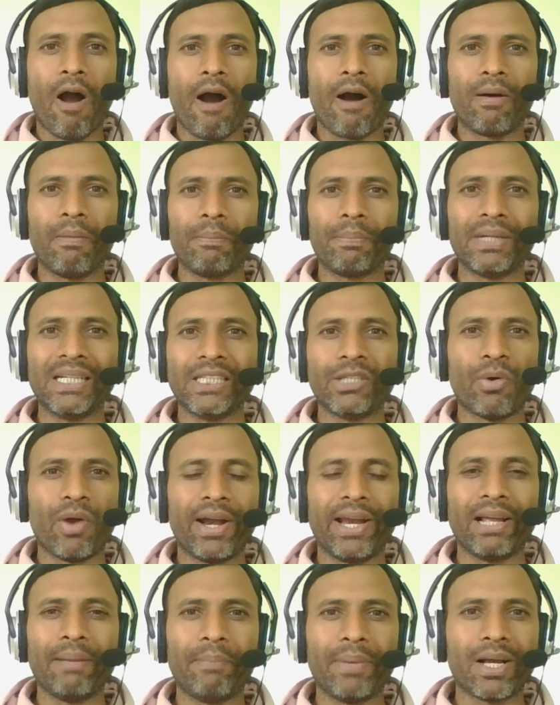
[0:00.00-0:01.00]
company is
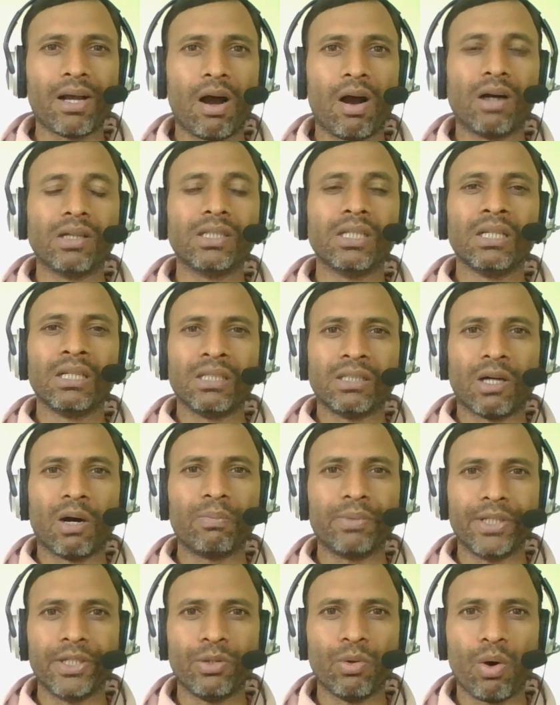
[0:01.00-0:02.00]
running because
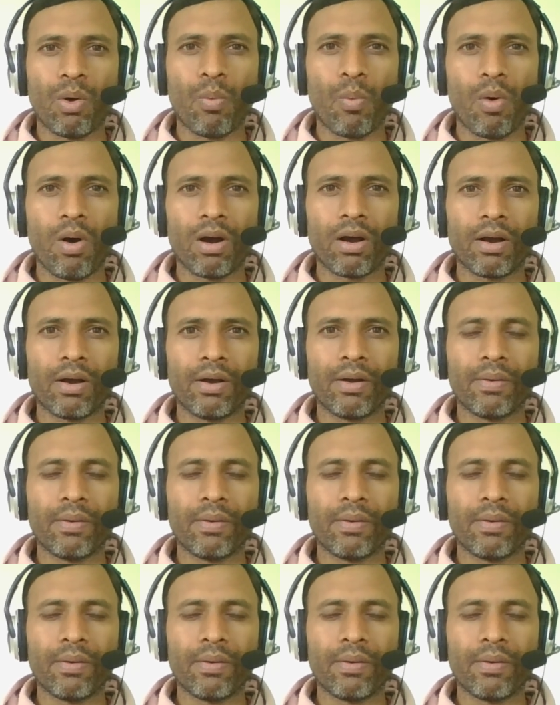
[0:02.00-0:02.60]
of your work.